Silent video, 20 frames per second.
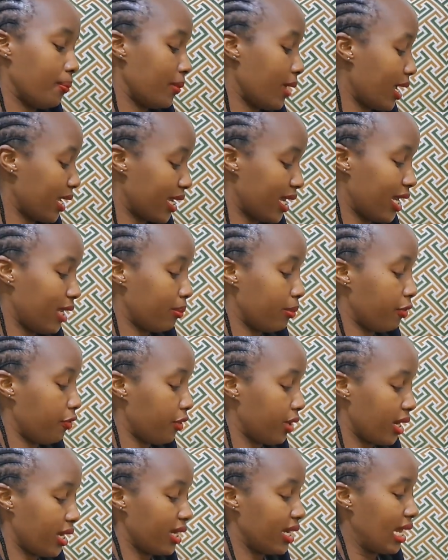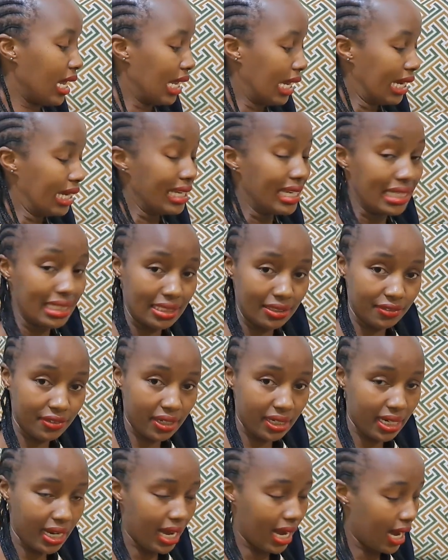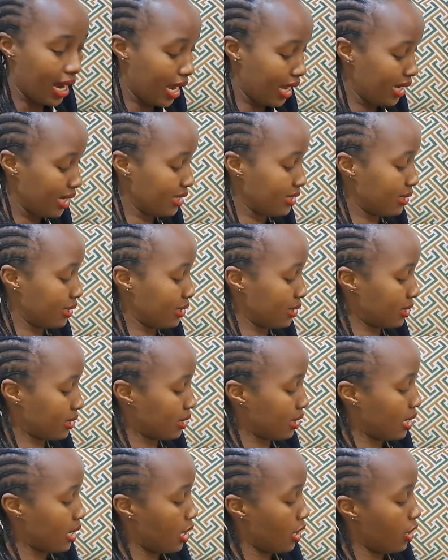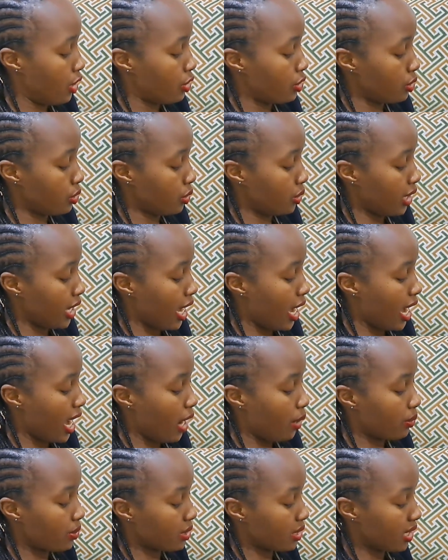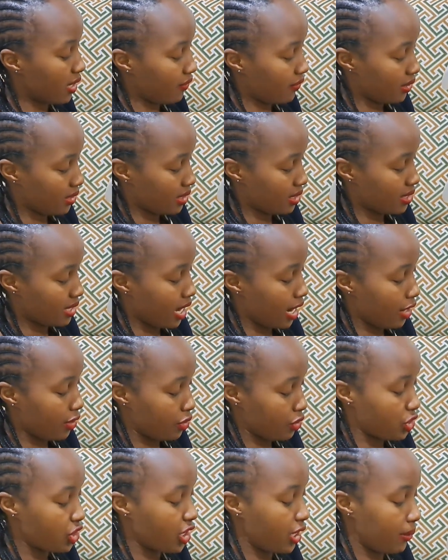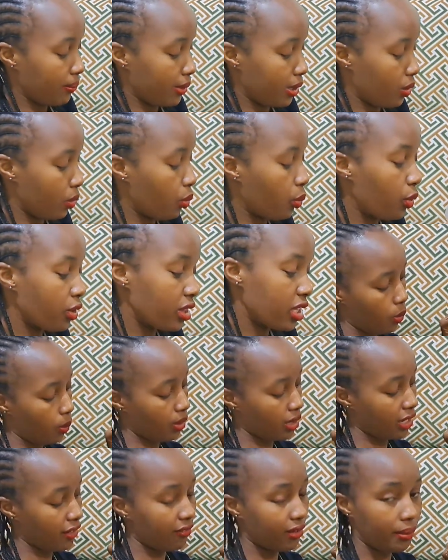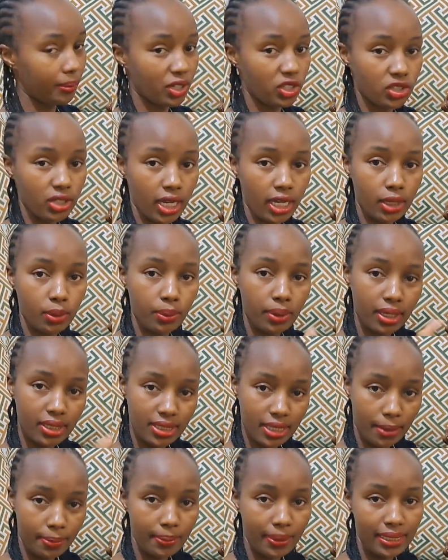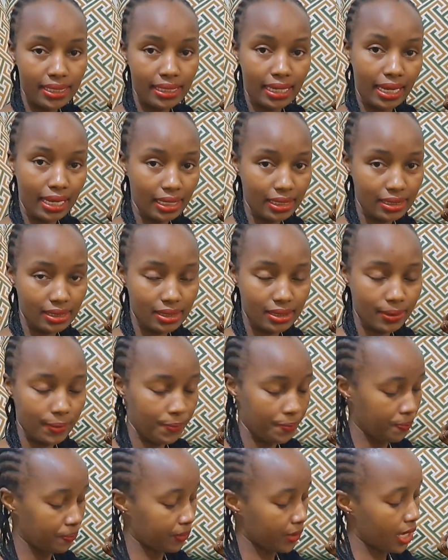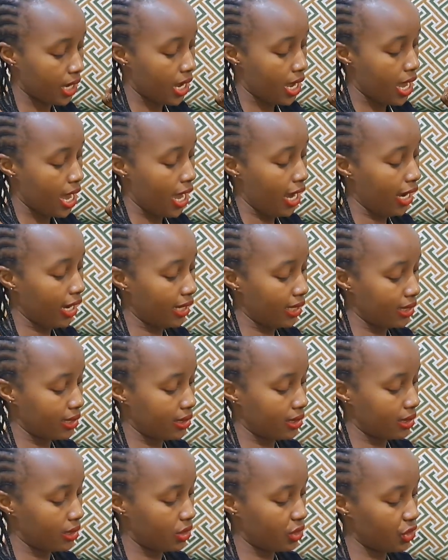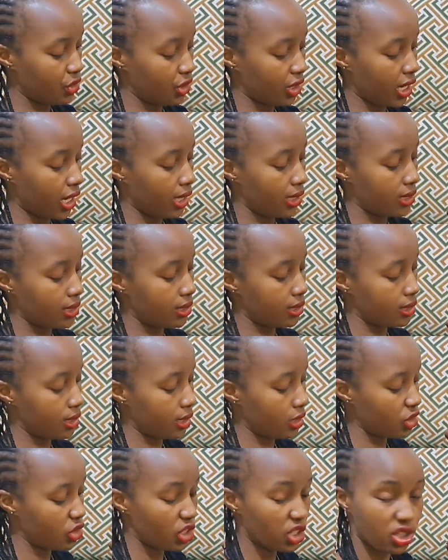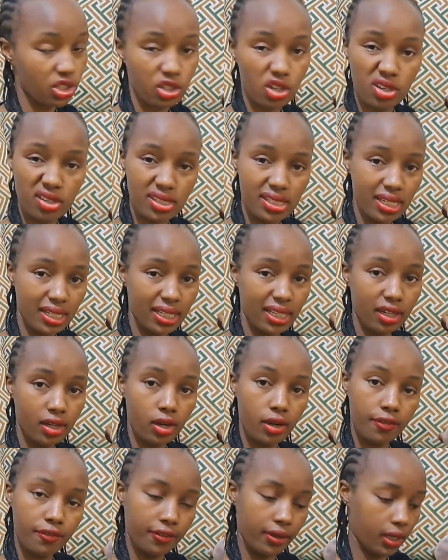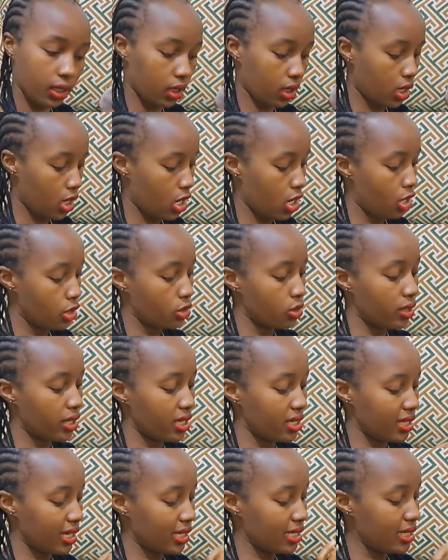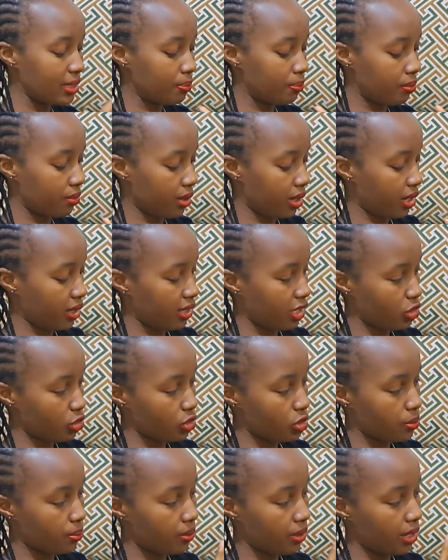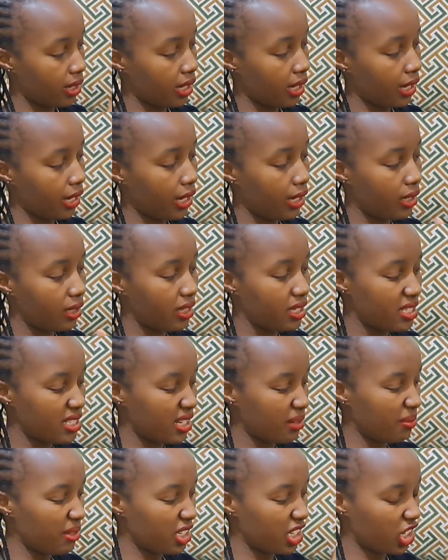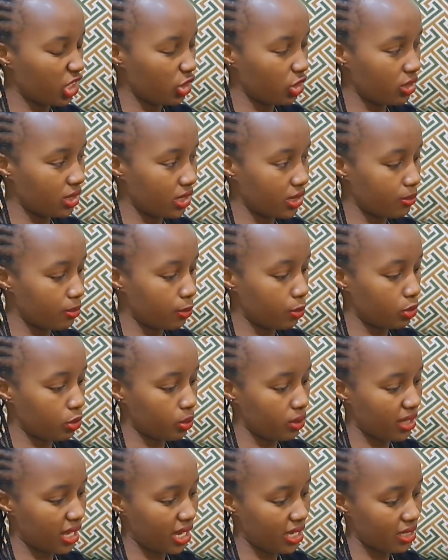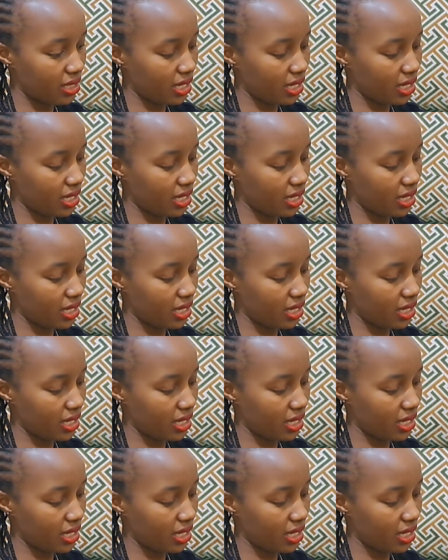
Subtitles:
Again, before I identified her allergens. So yeah, I was given this chamber. Whenever my child wakes up at night and she's constantly coughing, so there's that spray that you spray here, the same medication that people with